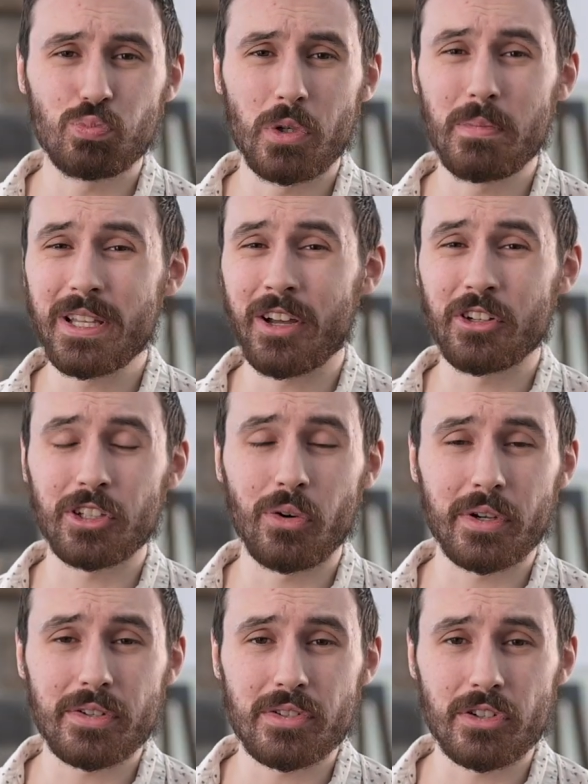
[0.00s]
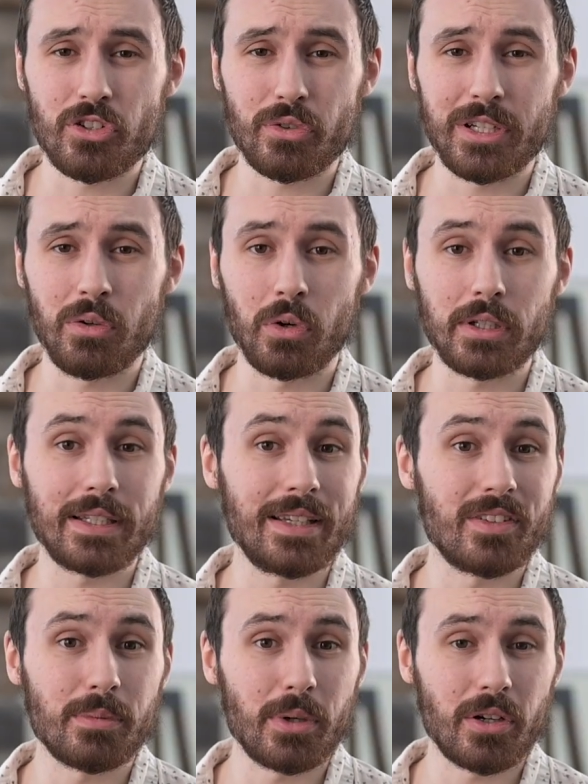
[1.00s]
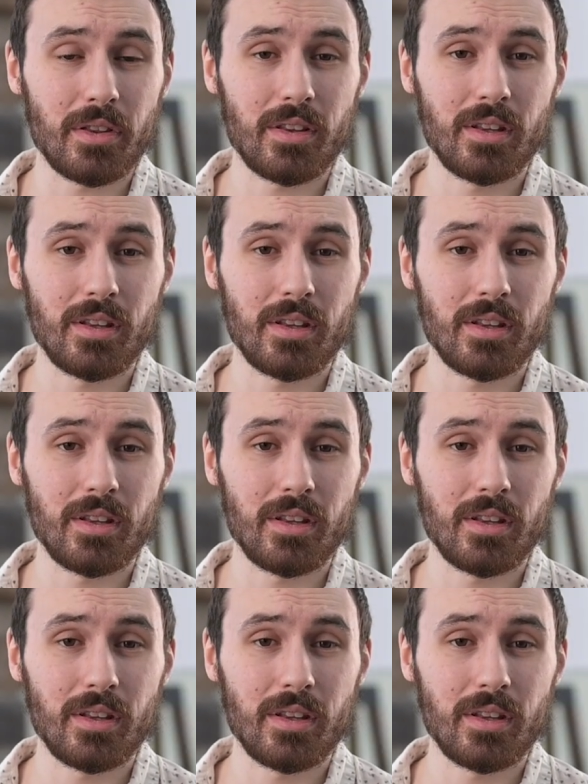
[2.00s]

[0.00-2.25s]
will be undergoing surgery, or giving birth.